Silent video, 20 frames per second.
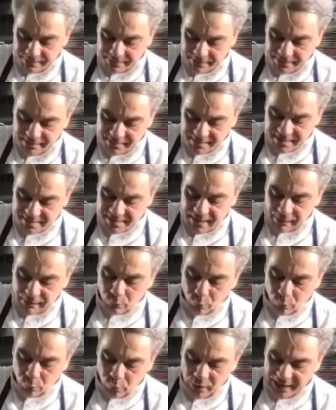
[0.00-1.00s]
This is a
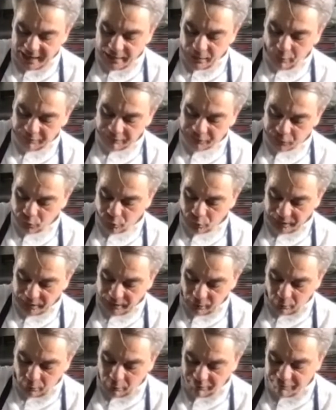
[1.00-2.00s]
way of
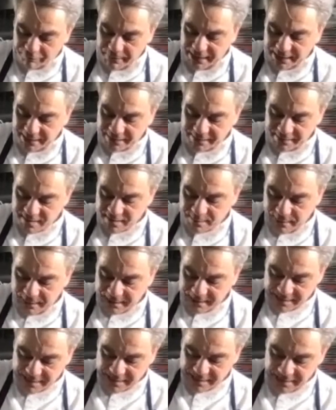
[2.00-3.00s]
making the
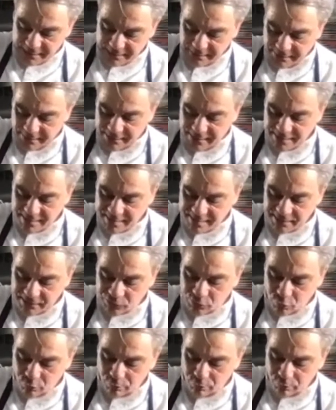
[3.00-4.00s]
spätzle easier
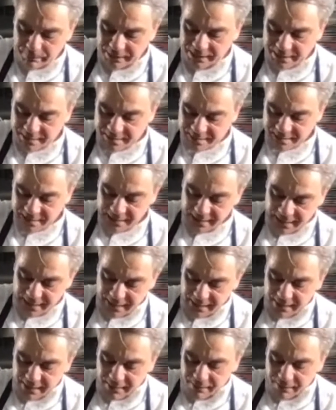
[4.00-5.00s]
to mix.
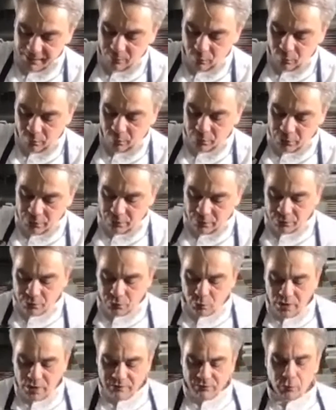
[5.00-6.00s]

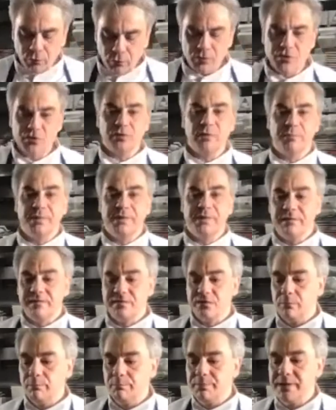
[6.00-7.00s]
You have also
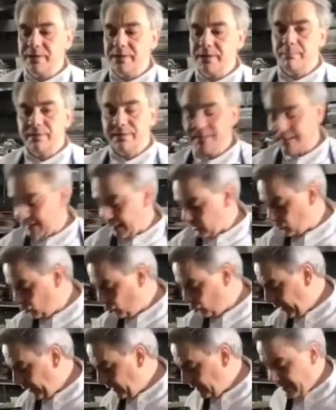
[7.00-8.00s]
some people that are
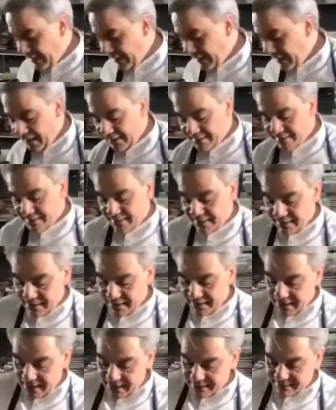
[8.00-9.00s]
doing that,
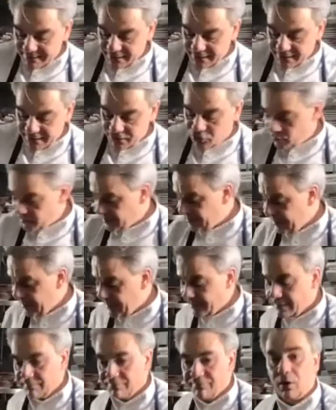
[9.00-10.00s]
and they just
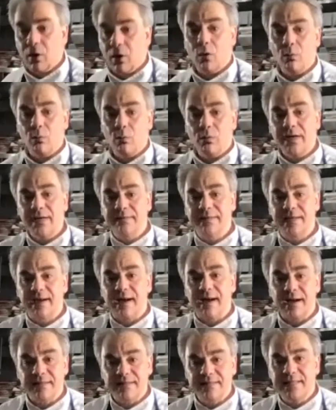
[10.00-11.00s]
take the flour and they
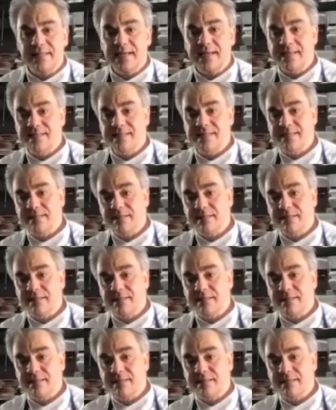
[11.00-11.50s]
crack the eggs in the